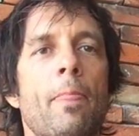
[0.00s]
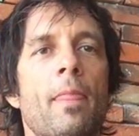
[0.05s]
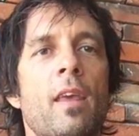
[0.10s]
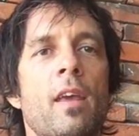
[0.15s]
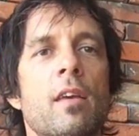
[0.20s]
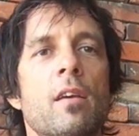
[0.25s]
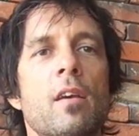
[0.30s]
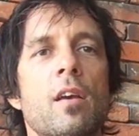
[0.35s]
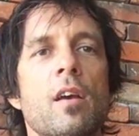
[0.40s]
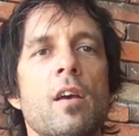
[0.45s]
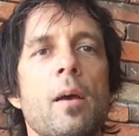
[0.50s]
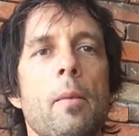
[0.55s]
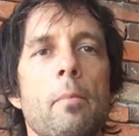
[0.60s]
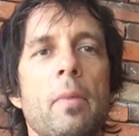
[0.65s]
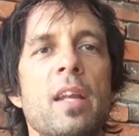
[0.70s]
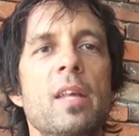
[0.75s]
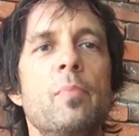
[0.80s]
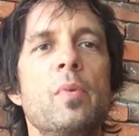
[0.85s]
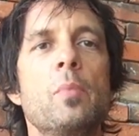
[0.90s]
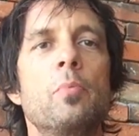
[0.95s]
Okay.
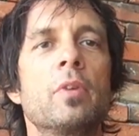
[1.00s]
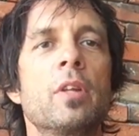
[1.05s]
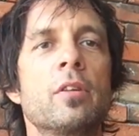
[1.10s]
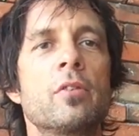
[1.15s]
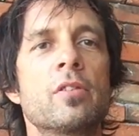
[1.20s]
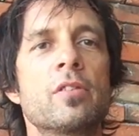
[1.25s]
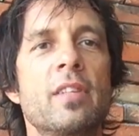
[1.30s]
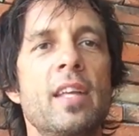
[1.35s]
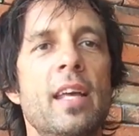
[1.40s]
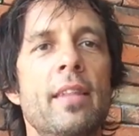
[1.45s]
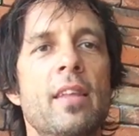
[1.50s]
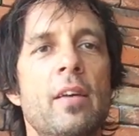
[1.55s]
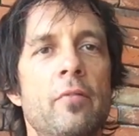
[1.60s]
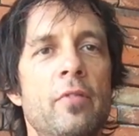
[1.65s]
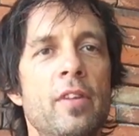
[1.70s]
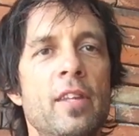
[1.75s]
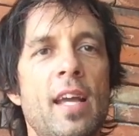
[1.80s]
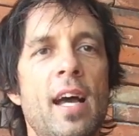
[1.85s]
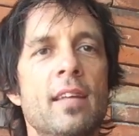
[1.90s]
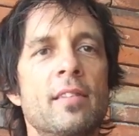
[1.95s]
Many people understand
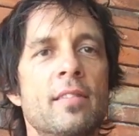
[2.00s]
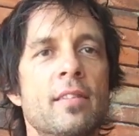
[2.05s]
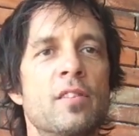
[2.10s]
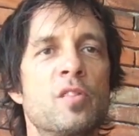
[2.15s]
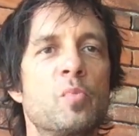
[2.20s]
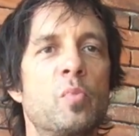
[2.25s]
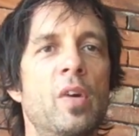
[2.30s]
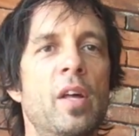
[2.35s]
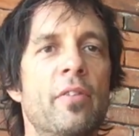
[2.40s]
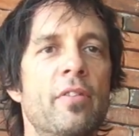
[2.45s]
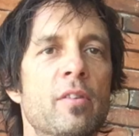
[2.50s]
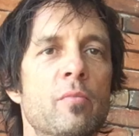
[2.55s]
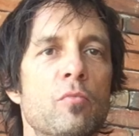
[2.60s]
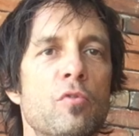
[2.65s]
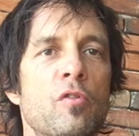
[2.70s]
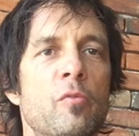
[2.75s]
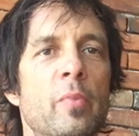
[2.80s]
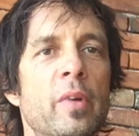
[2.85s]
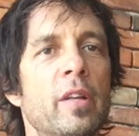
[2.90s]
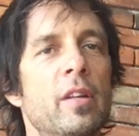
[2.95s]
that vinyasa is breath
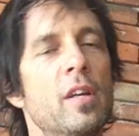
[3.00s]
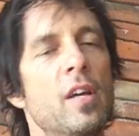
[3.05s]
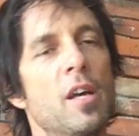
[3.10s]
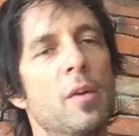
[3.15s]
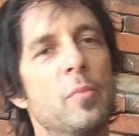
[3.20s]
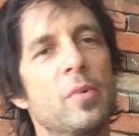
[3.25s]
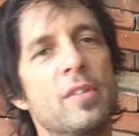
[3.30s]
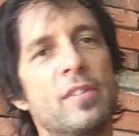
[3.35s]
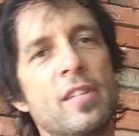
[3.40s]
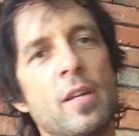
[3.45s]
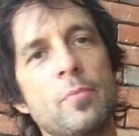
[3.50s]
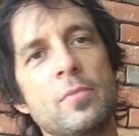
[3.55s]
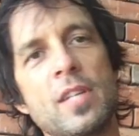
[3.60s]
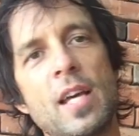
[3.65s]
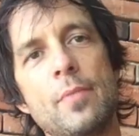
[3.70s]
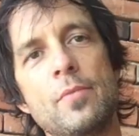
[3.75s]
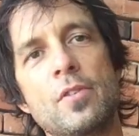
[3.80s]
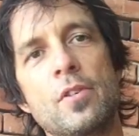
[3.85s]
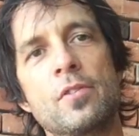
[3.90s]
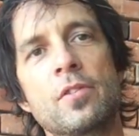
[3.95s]
and movement, but
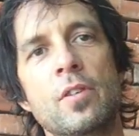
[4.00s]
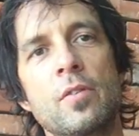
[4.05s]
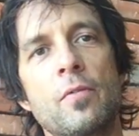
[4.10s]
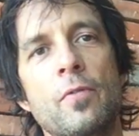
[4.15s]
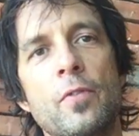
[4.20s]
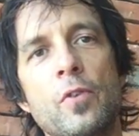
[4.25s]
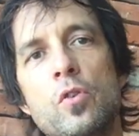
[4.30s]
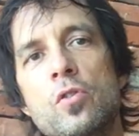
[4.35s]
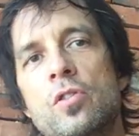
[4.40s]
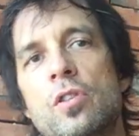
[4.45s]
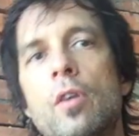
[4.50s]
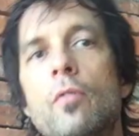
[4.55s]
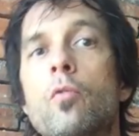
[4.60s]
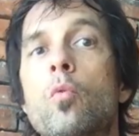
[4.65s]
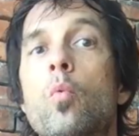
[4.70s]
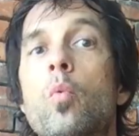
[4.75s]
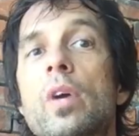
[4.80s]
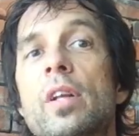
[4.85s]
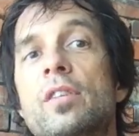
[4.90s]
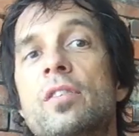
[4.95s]
sometimes there's confusion of
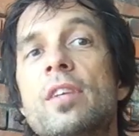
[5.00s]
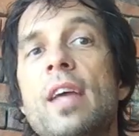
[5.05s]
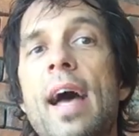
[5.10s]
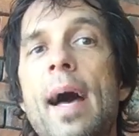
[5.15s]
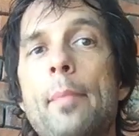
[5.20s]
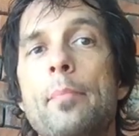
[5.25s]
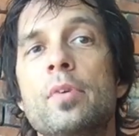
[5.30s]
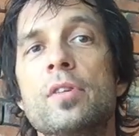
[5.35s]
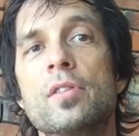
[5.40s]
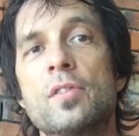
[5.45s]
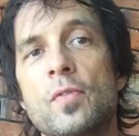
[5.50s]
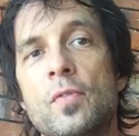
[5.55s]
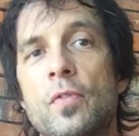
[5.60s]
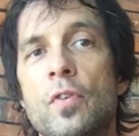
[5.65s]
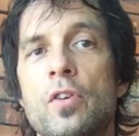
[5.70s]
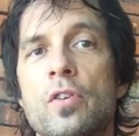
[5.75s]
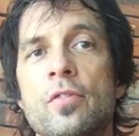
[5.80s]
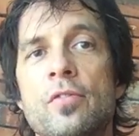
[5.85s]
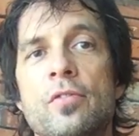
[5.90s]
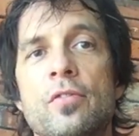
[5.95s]
which happens
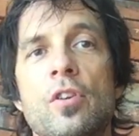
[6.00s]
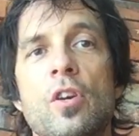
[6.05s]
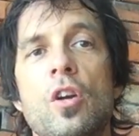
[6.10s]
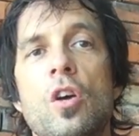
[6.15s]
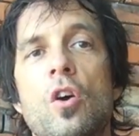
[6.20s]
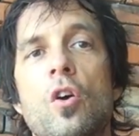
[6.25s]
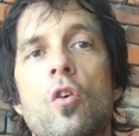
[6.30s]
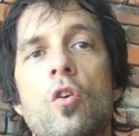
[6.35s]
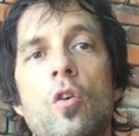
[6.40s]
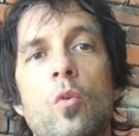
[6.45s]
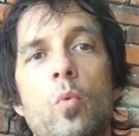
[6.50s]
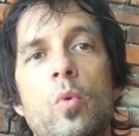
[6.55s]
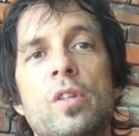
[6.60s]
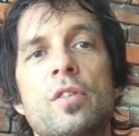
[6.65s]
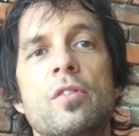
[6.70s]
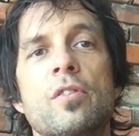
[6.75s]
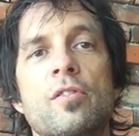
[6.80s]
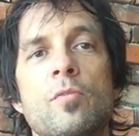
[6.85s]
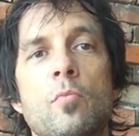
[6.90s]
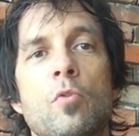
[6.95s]
first or
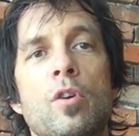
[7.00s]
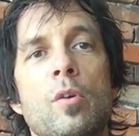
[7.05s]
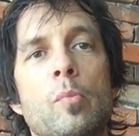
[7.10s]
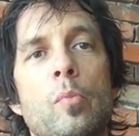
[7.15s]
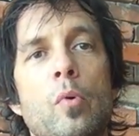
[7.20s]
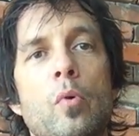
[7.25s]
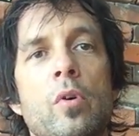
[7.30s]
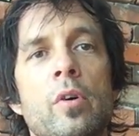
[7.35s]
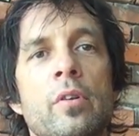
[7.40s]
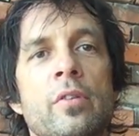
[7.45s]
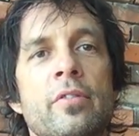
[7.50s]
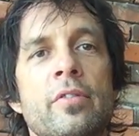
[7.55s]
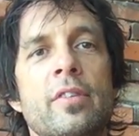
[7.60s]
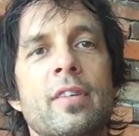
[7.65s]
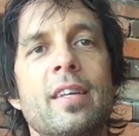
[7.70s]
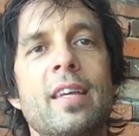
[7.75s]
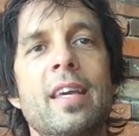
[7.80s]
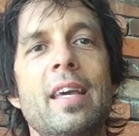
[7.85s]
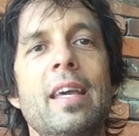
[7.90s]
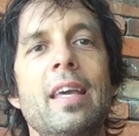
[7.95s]
which is more
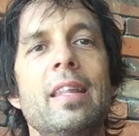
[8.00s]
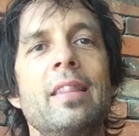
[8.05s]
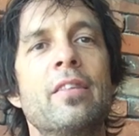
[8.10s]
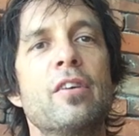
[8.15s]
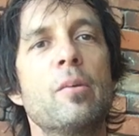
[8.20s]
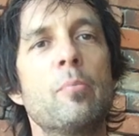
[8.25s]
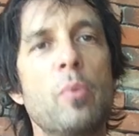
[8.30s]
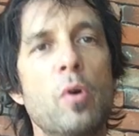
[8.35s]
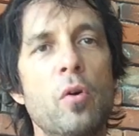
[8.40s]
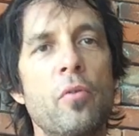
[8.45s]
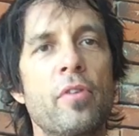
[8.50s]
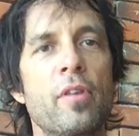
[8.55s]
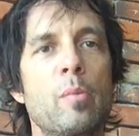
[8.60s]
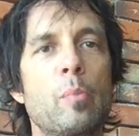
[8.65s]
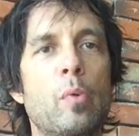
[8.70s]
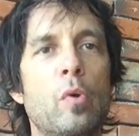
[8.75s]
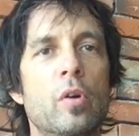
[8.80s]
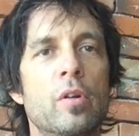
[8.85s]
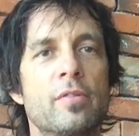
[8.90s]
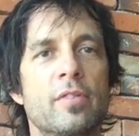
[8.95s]
important. They're both
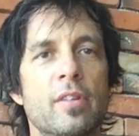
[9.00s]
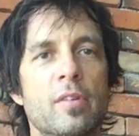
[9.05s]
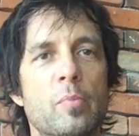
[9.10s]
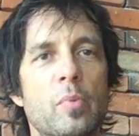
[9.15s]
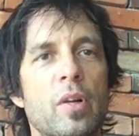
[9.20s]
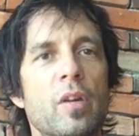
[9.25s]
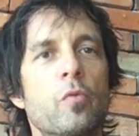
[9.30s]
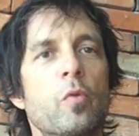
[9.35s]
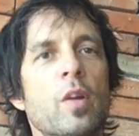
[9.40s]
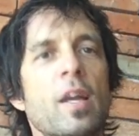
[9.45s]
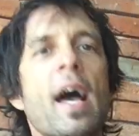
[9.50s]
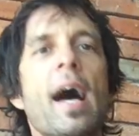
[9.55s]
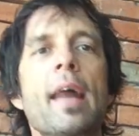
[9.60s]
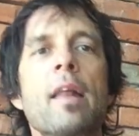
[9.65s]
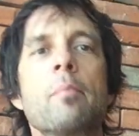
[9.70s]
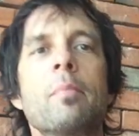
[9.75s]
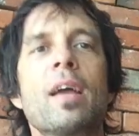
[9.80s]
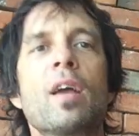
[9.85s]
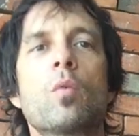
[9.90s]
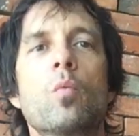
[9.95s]
important, but if we
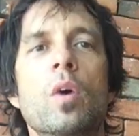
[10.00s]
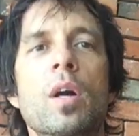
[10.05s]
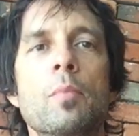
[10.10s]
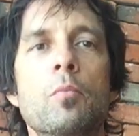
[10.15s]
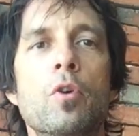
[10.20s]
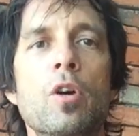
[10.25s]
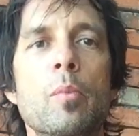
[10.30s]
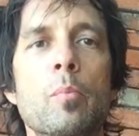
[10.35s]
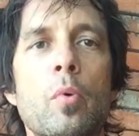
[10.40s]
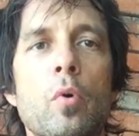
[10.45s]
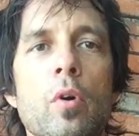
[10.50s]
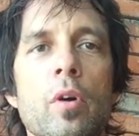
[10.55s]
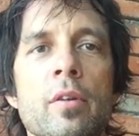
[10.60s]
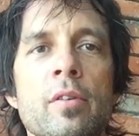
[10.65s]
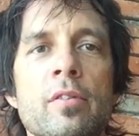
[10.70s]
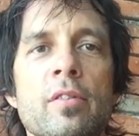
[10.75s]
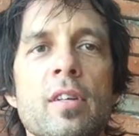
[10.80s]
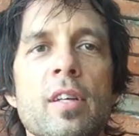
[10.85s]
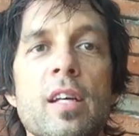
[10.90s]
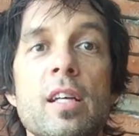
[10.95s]
had to make one more
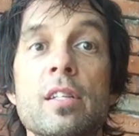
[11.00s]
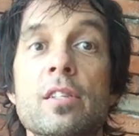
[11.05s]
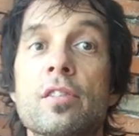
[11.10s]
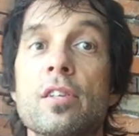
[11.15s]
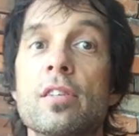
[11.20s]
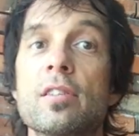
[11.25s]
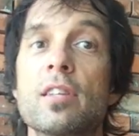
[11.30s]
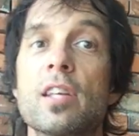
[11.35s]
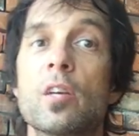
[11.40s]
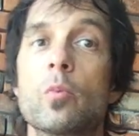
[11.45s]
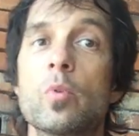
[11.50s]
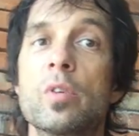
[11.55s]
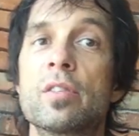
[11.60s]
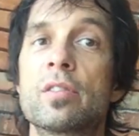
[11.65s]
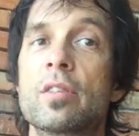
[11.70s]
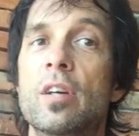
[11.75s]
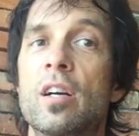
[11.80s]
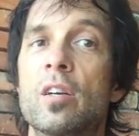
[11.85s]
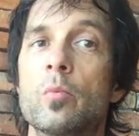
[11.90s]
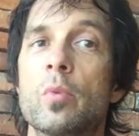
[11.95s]
important, just like we
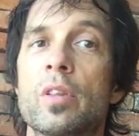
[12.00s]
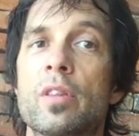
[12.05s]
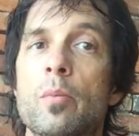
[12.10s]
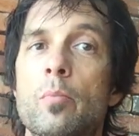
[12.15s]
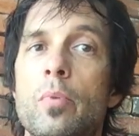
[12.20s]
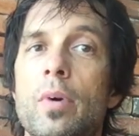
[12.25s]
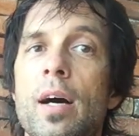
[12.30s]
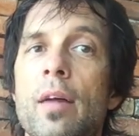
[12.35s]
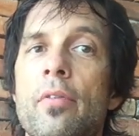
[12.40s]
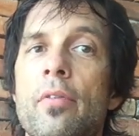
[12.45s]
started with the